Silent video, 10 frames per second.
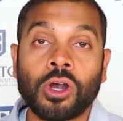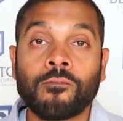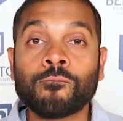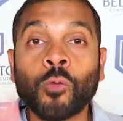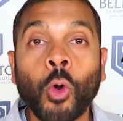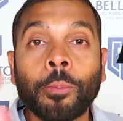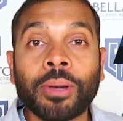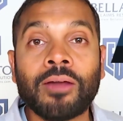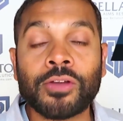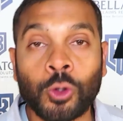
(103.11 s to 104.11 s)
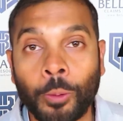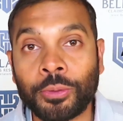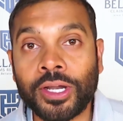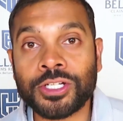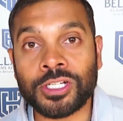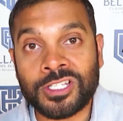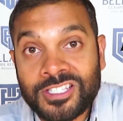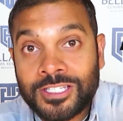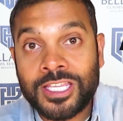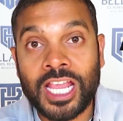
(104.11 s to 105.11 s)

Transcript: are for-profit corporations.